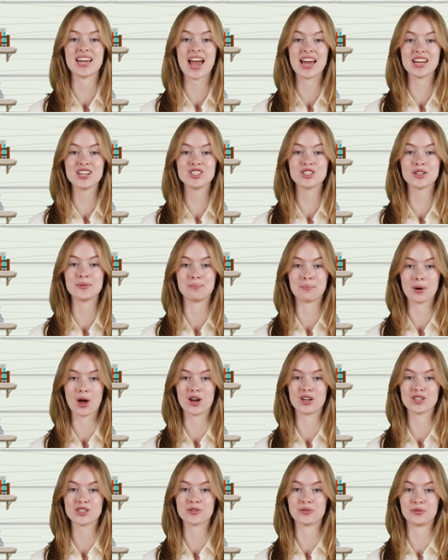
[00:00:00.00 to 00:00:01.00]
engine
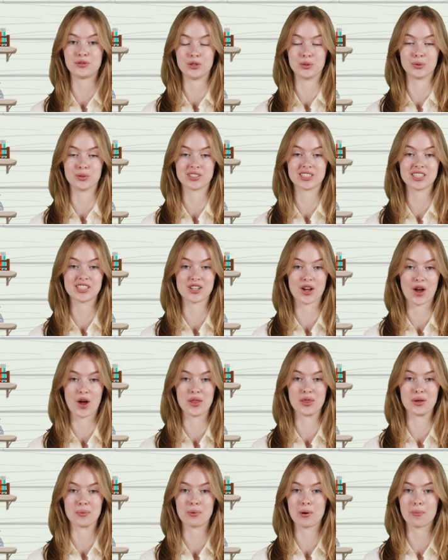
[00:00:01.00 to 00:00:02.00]
burns fuel to turn
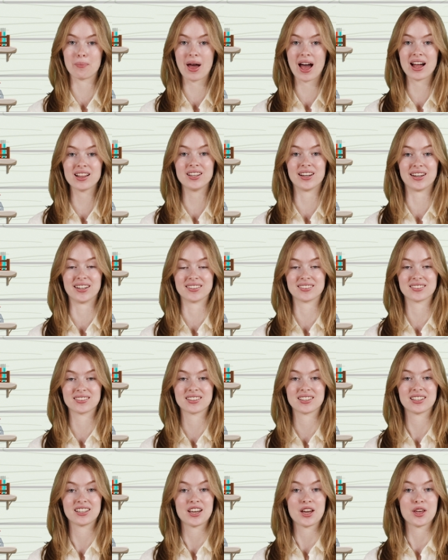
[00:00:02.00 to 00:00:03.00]
the propeller.
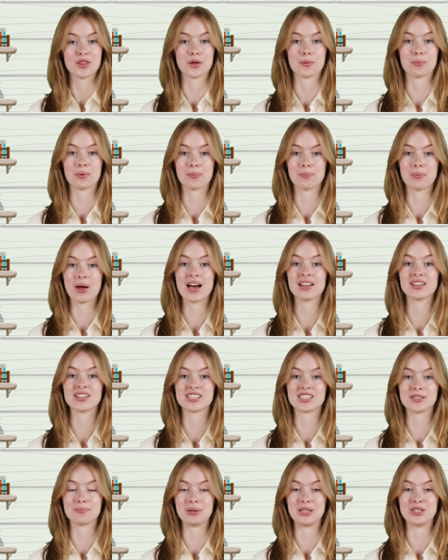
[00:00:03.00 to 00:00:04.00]
The propeller
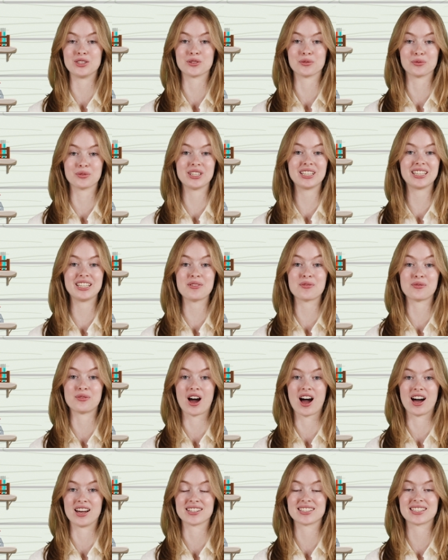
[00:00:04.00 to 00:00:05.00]
spins really
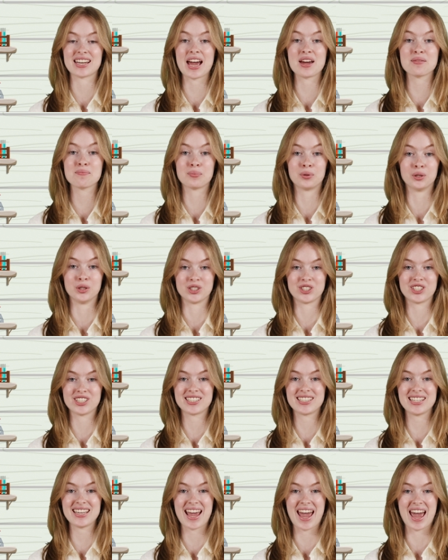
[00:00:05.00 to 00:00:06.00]
fast and pushes
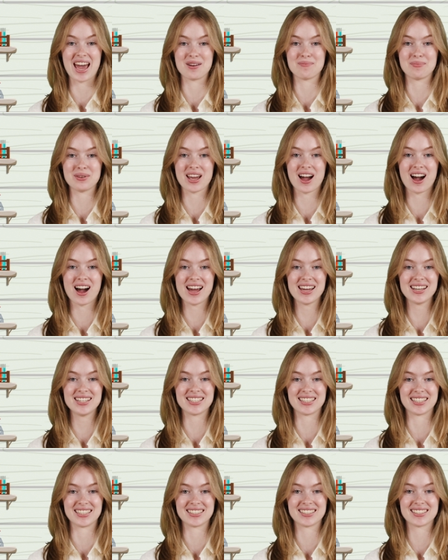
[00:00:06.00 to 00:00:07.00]
the air behind
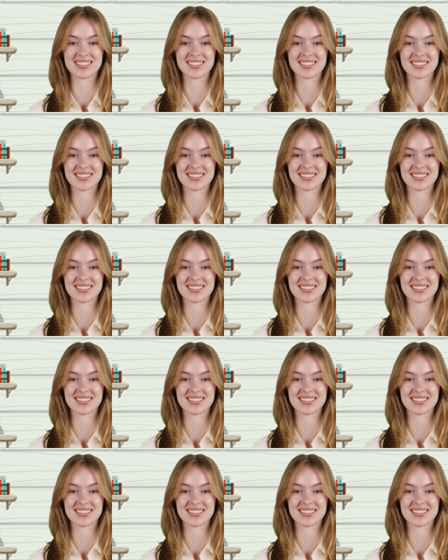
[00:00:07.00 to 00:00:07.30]
it.